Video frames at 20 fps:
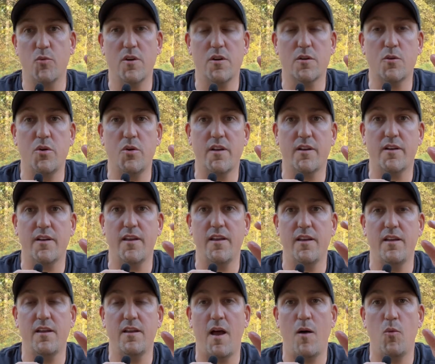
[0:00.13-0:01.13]

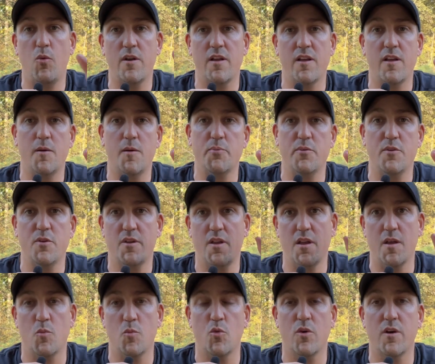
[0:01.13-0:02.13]
quickly, I want to help you
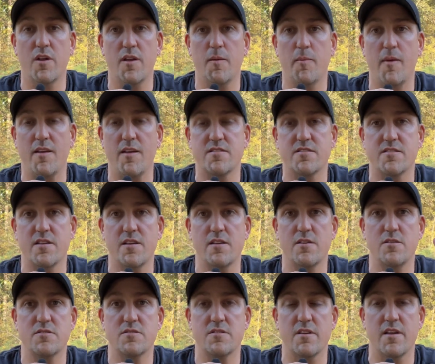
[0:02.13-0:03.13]
get more eBay
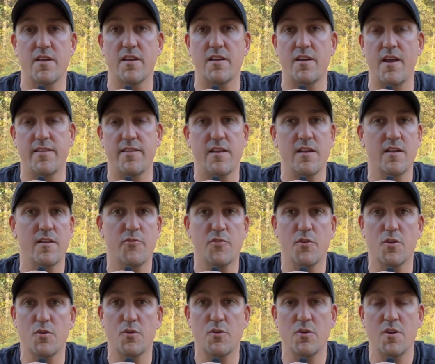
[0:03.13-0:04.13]
sales, and I think if
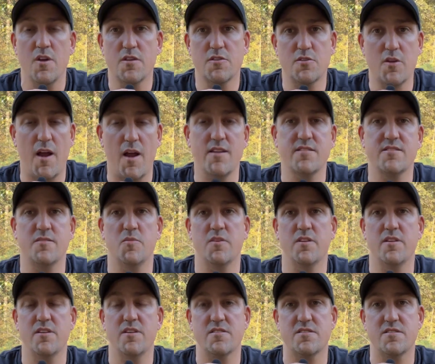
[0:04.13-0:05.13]
you'll try some of
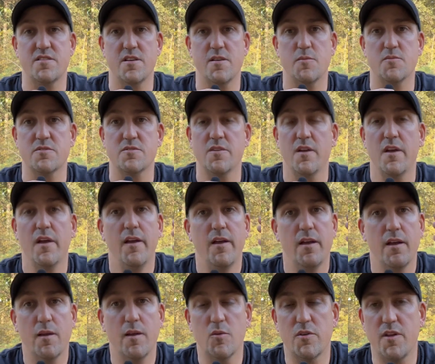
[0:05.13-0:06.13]
these tips,
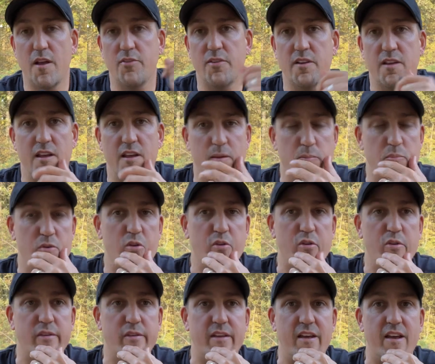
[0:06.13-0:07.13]
it will definitely help you
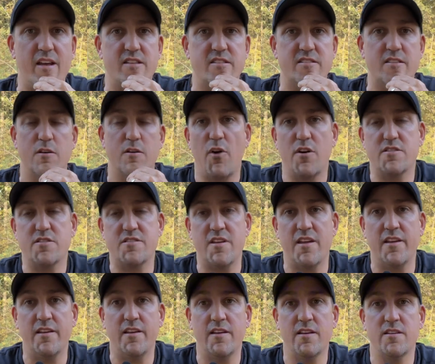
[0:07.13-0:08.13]
do that. So first
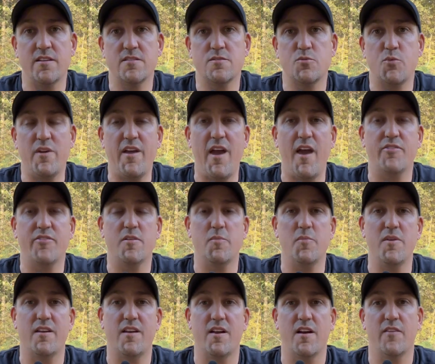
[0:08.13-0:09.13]
thing is we have to
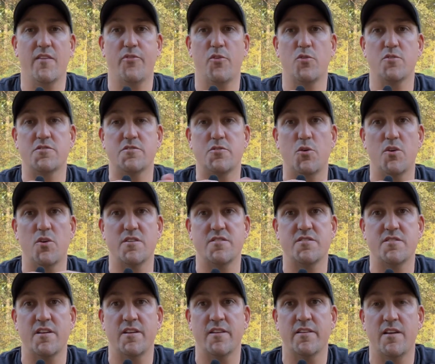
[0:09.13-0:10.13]
be careful
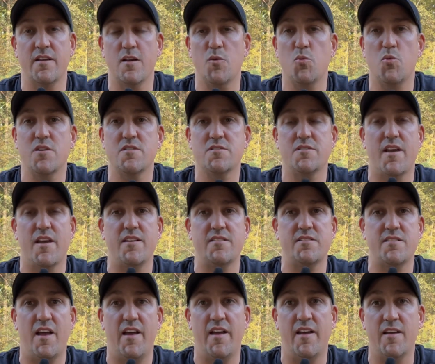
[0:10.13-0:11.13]
sourcing. There was a
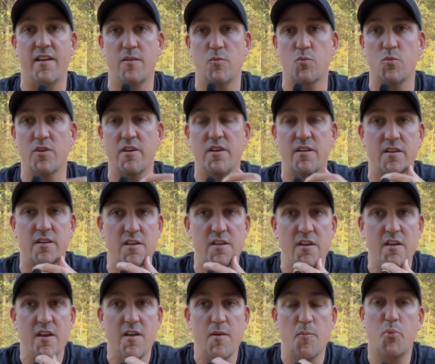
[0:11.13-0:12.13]
time when
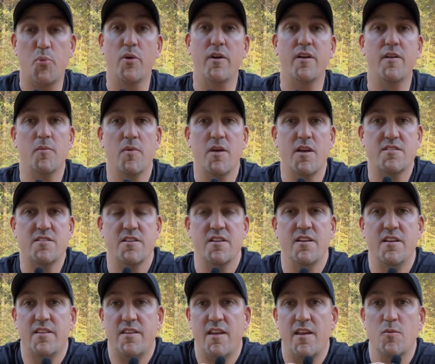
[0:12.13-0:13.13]
pretty much
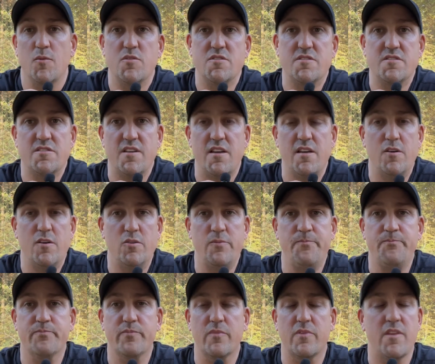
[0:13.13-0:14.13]
anything would sell.
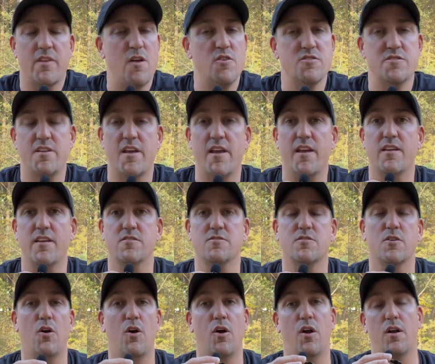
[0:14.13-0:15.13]
Those days
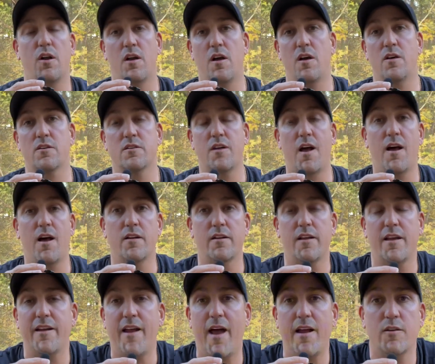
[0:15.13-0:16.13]
are long gone,
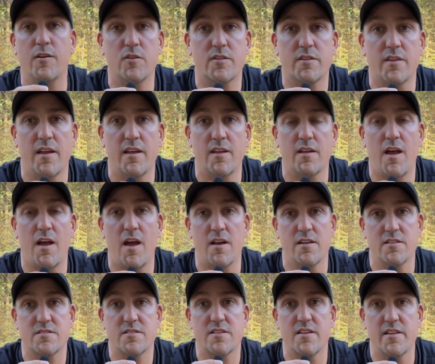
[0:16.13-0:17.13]
and I don't think
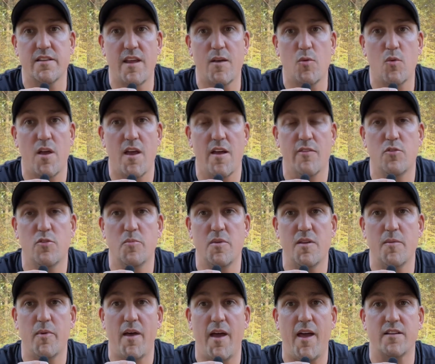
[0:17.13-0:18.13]
honestly they will ever be
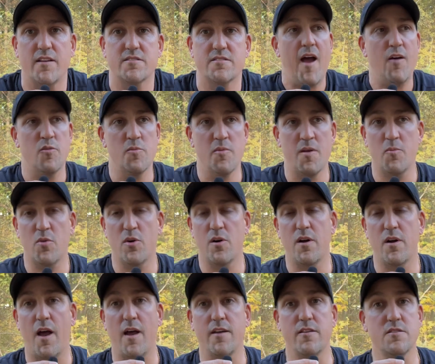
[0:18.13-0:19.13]
back. So I
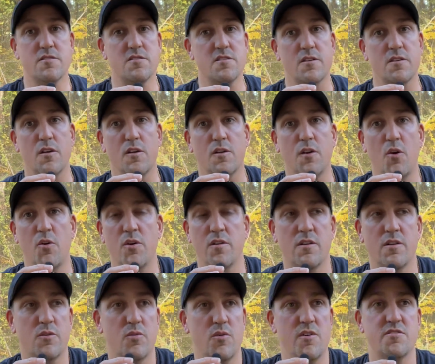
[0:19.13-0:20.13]
remember I used to could go
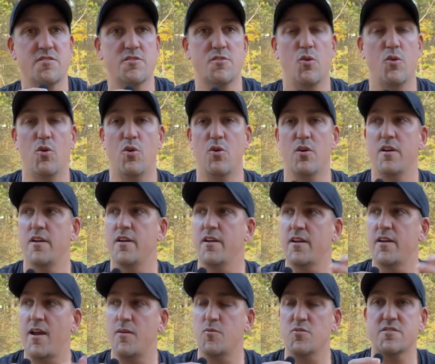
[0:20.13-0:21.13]
into thrift store
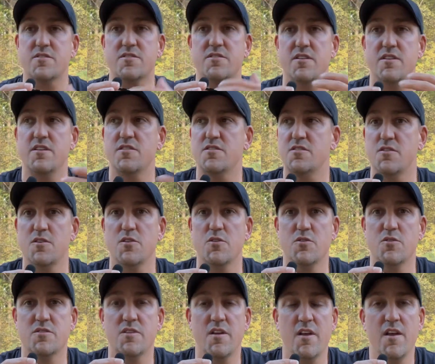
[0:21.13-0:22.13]
and I would see
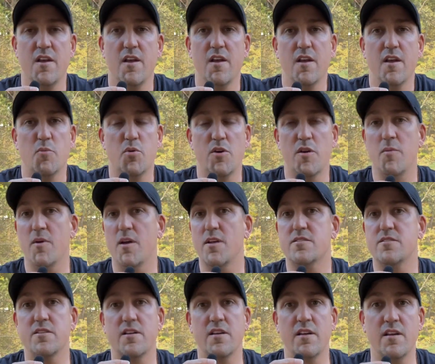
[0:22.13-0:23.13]
shoes, pretty
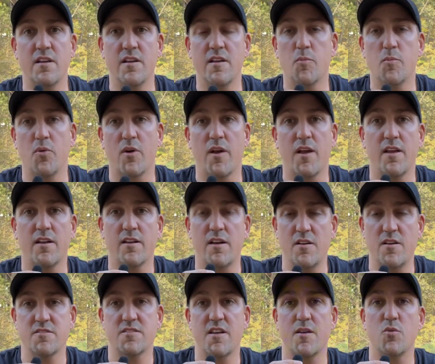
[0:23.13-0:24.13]
much any brand, as
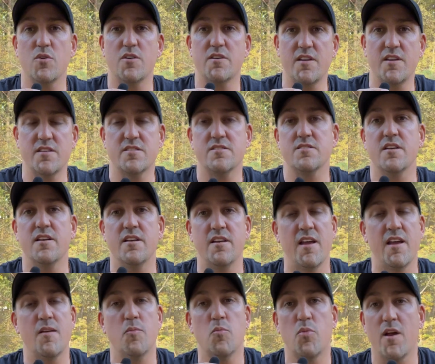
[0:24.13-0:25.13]
long as they were decent
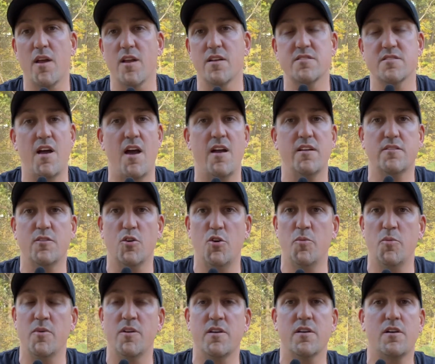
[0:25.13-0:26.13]
name brands. I'd throw
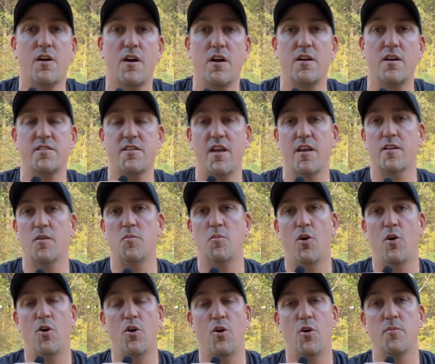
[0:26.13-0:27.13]
them in the cart, take them
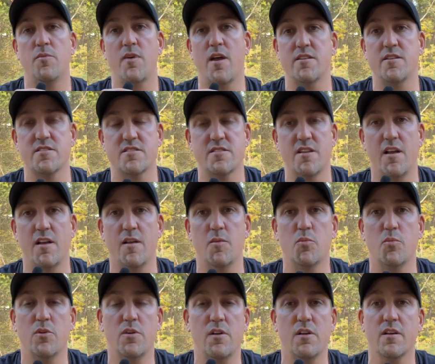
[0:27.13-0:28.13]
home and sell them.
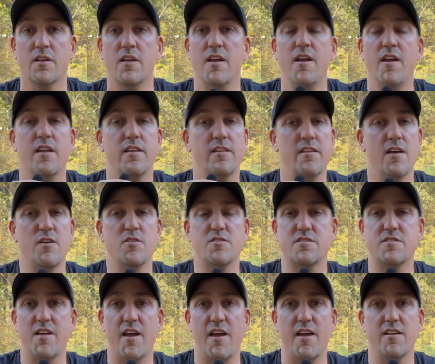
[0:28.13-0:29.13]
But look, those
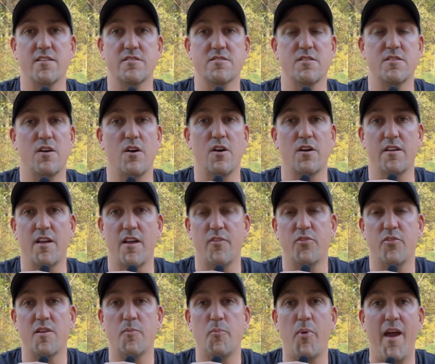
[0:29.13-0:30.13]
days are
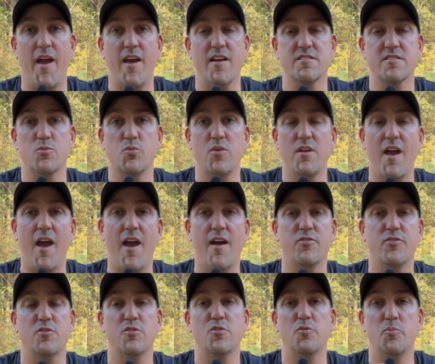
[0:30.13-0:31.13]
definitely past. We
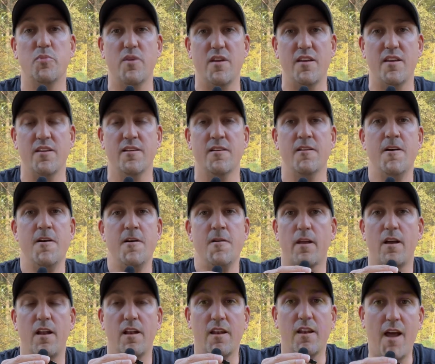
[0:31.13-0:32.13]
have to be
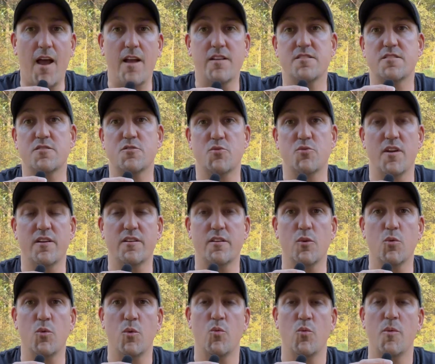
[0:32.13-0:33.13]
a lot stricter
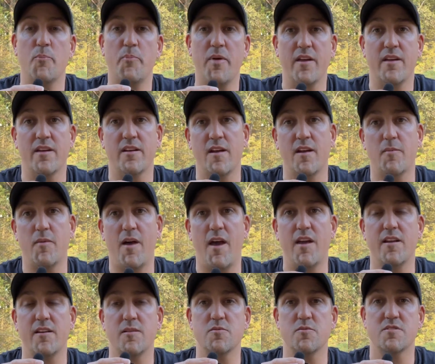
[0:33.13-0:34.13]
when we're picking up
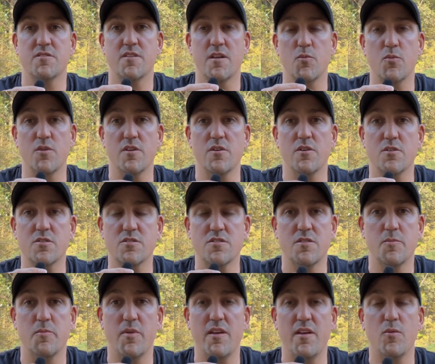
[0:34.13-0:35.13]
items than we used to
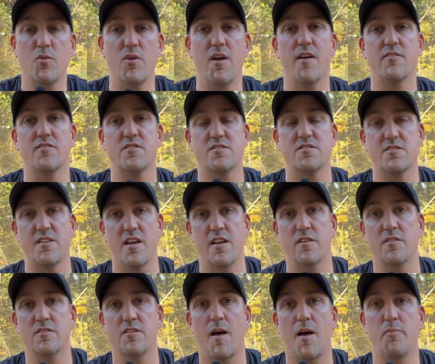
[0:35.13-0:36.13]
be. We have to stay
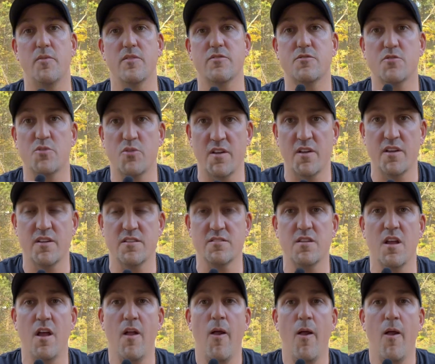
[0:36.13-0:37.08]
on top of trends.